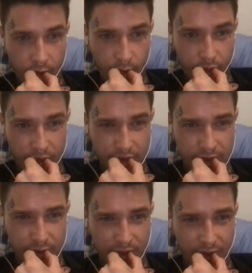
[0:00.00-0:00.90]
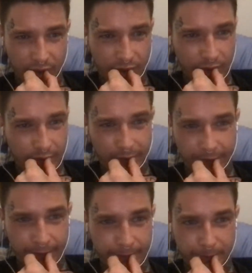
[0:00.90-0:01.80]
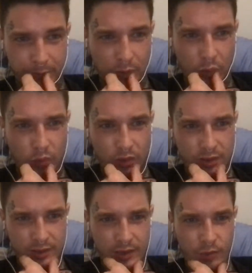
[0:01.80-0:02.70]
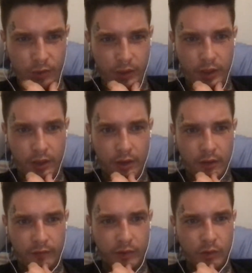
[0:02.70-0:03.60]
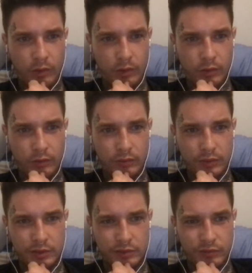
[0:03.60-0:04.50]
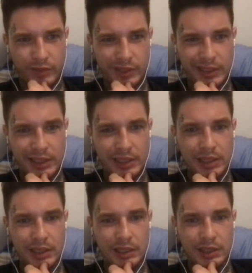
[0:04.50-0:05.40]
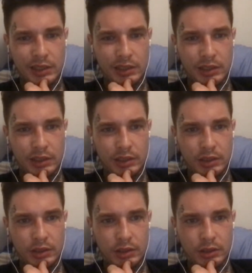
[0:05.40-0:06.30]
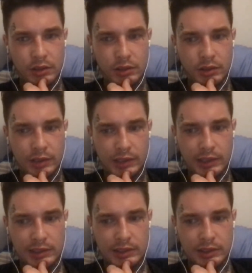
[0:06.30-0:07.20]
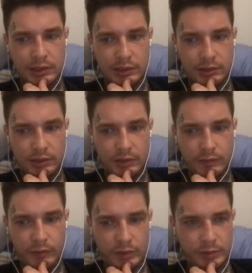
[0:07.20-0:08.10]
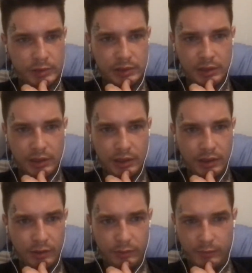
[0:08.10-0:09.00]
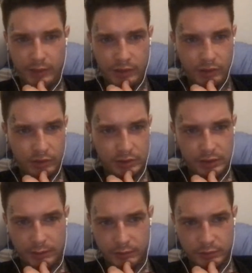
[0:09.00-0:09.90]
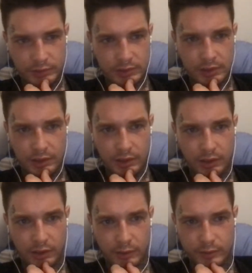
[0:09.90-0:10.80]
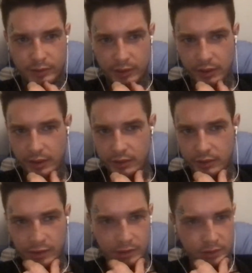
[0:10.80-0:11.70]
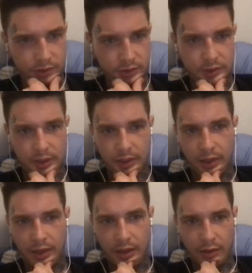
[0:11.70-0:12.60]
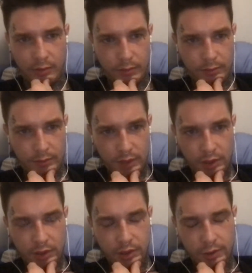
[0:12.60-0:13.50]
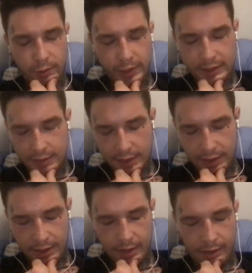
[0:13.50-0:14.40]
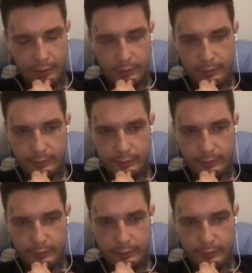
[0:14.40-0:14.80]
But it seems like no one is networking enough. No one is really, like I said, law enforcement's not going to help. Medical establishment's not going to help. Psychiatric industry's not going to help. UN's not going to help.